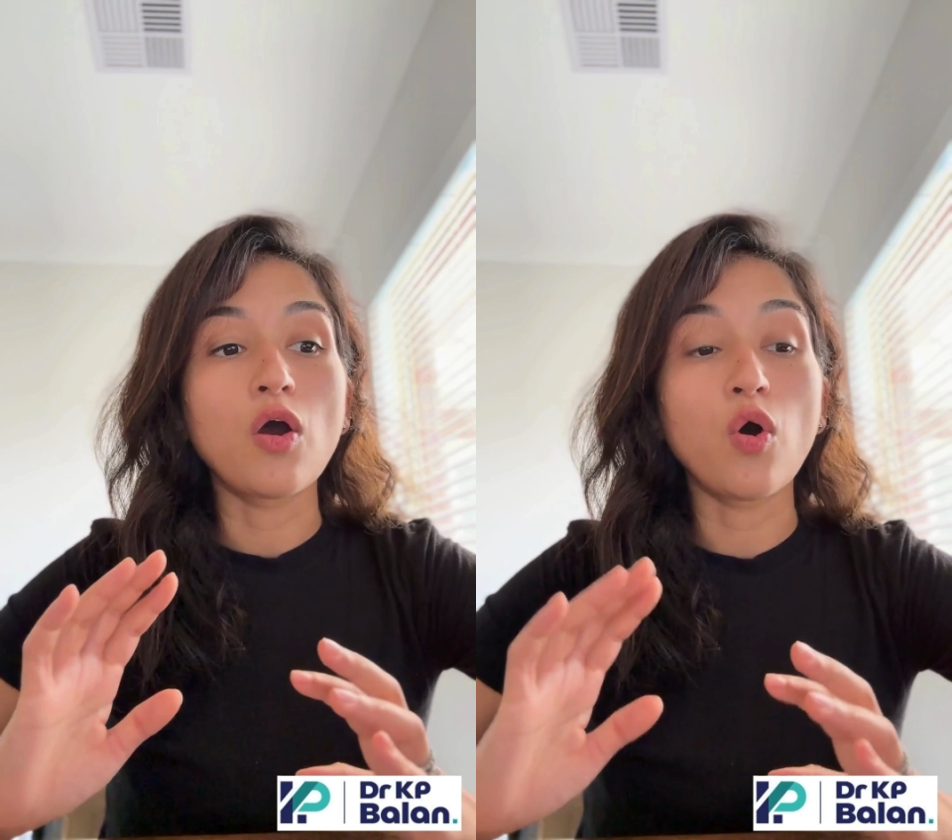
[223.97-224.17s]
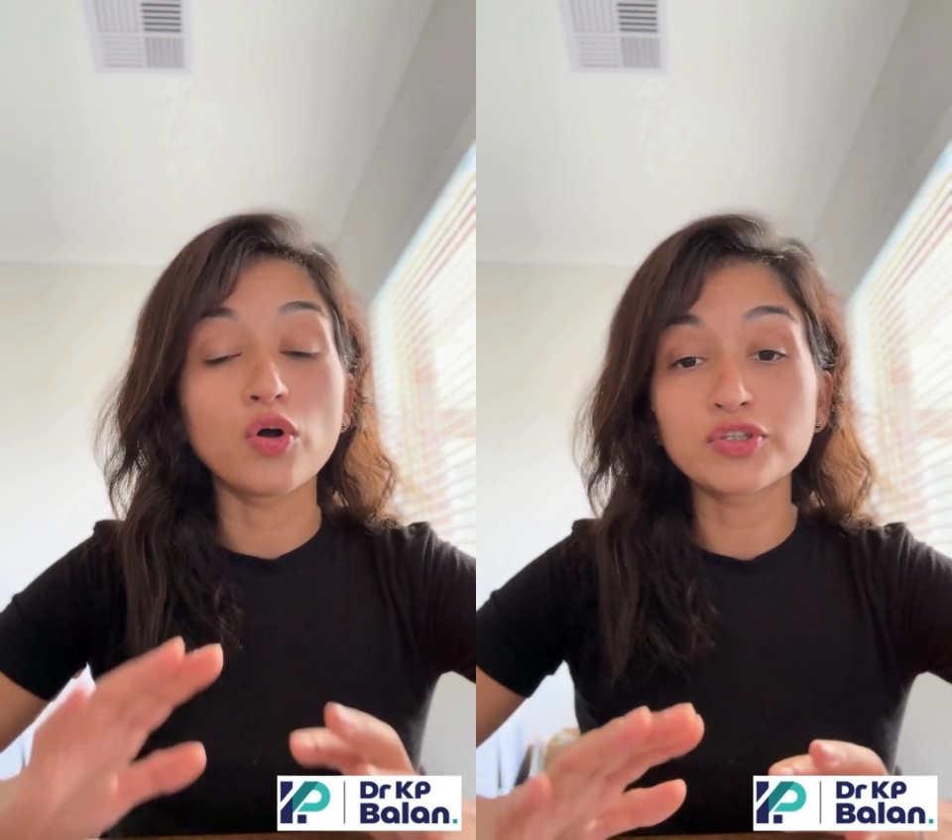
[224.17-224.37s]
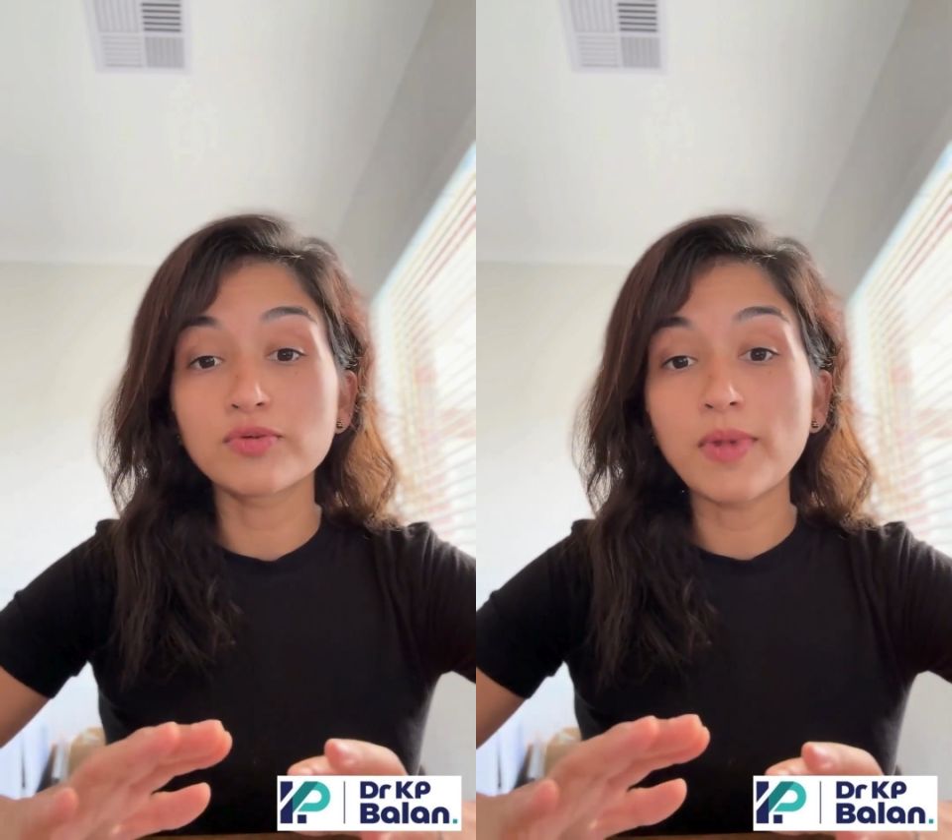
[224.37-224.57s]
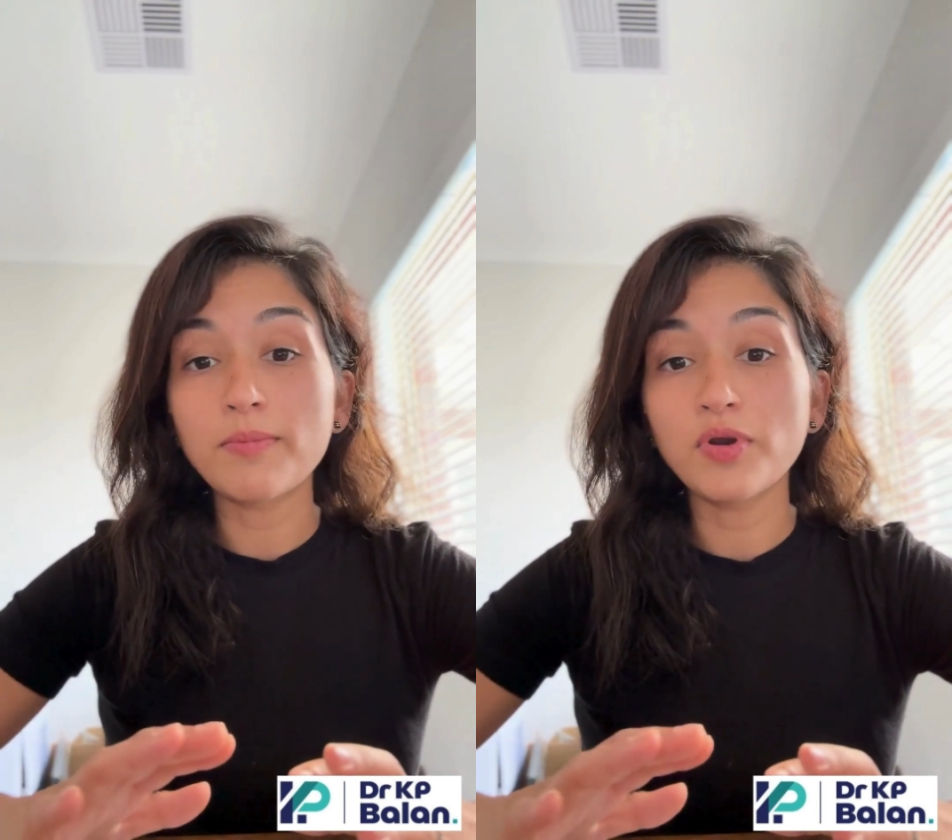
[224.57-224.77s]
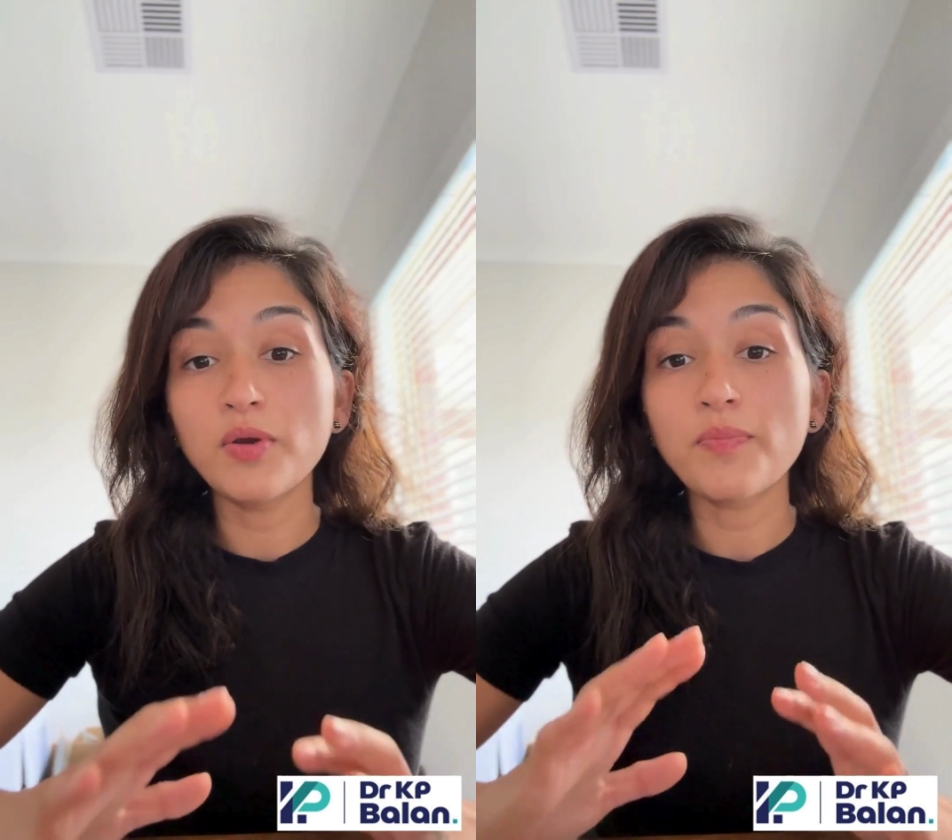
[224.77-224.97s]
Also
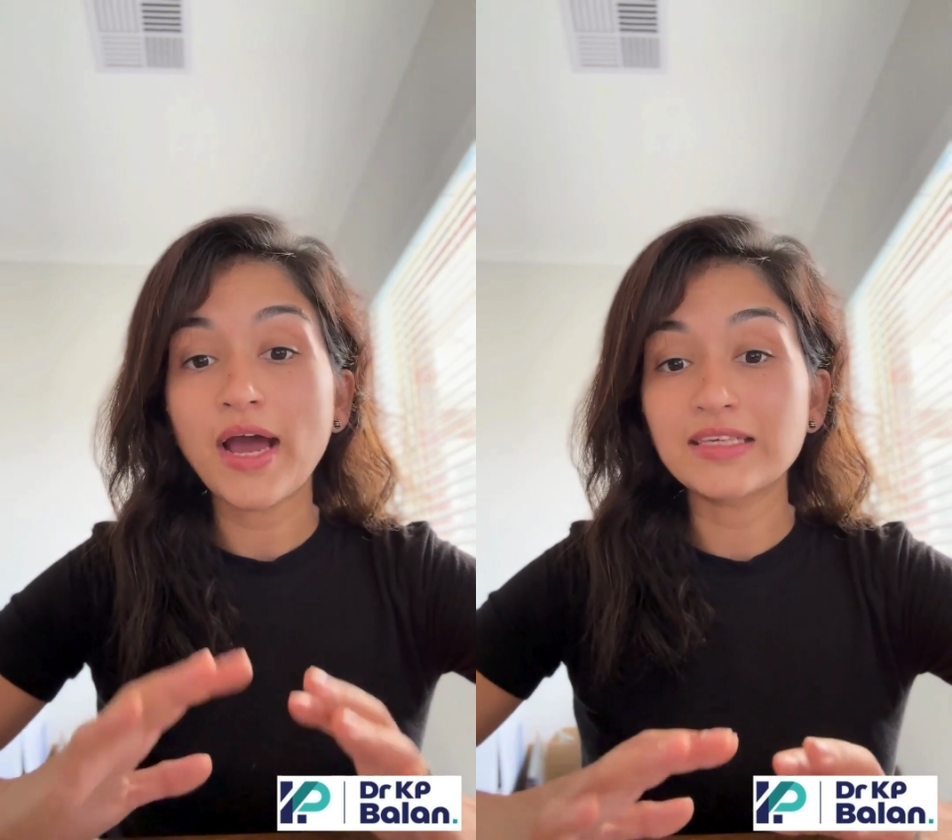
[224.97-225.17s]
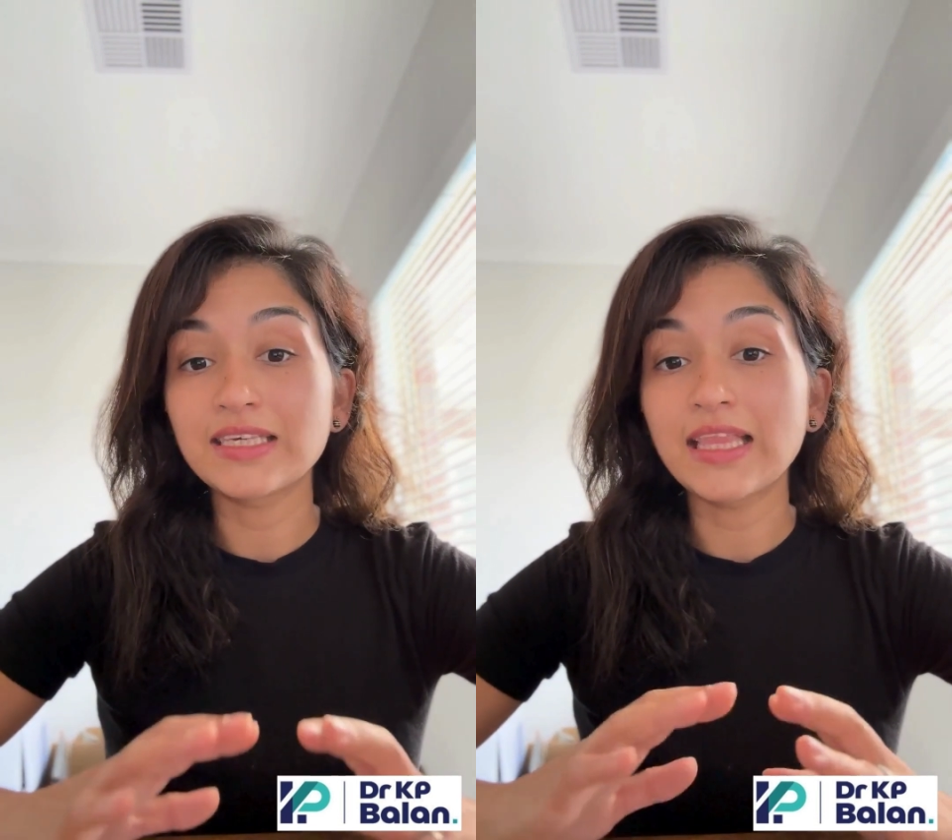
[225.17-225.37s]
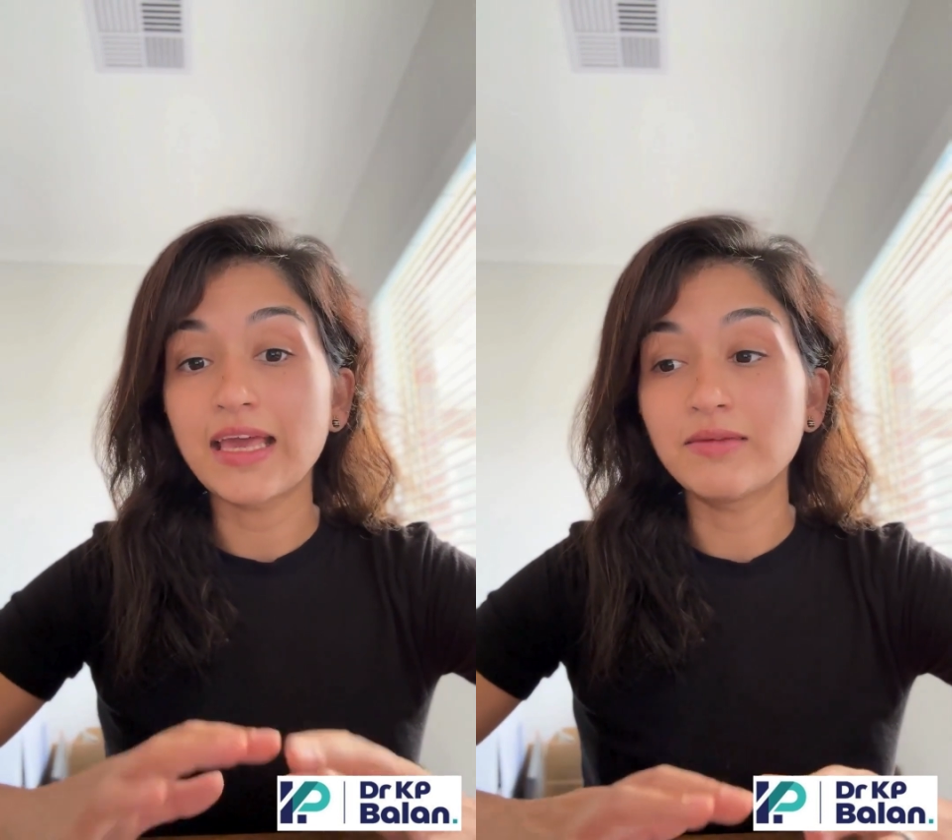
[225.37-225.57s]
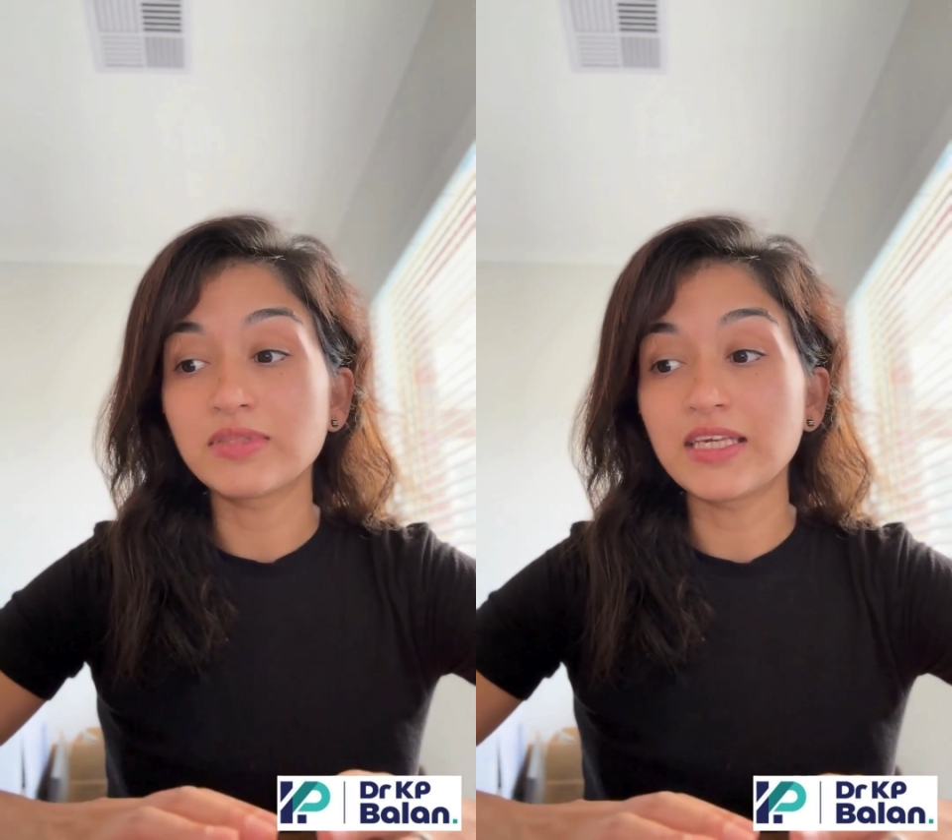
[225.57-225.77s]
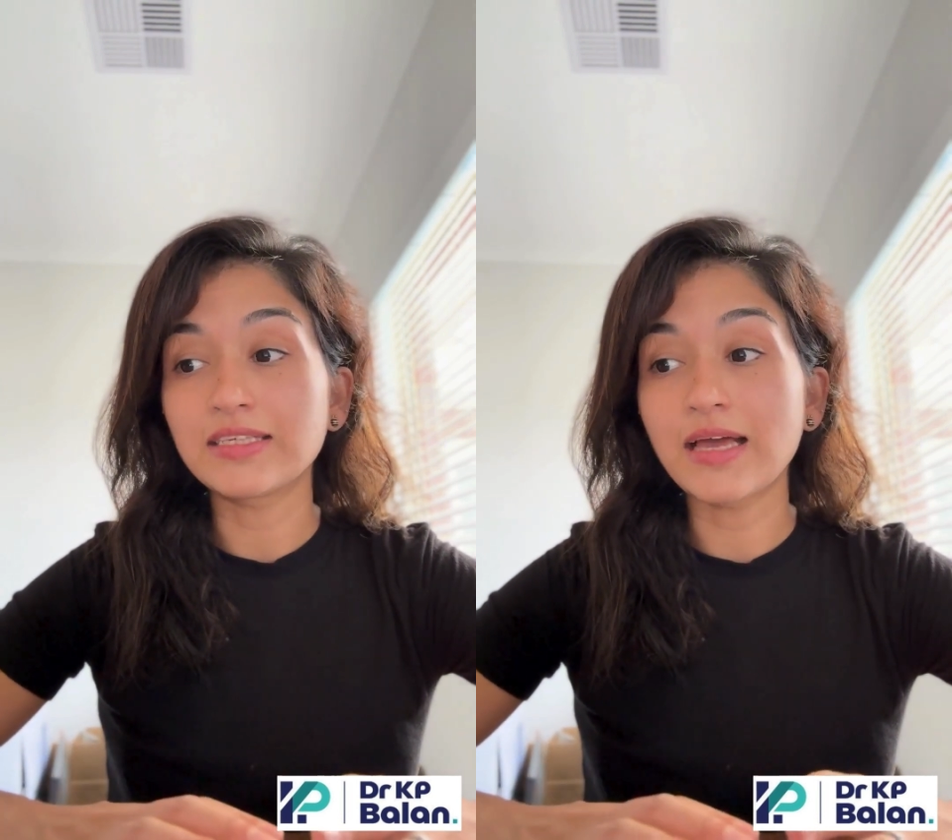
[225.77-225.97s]
remember, passing the
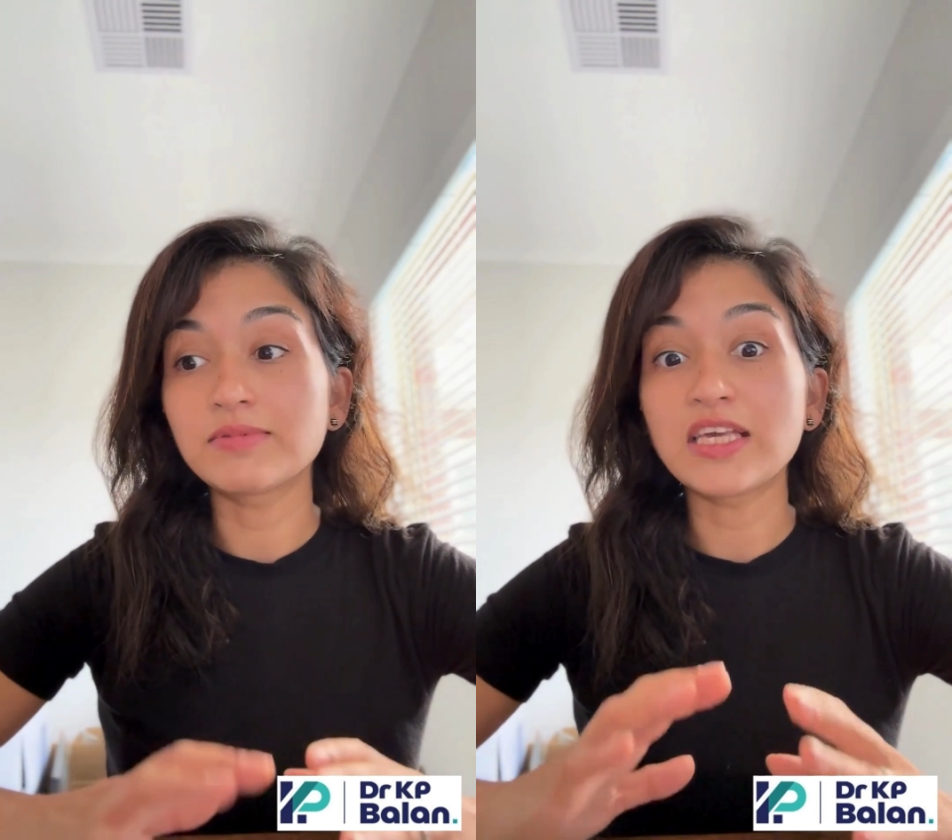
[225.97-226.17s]
AMC exams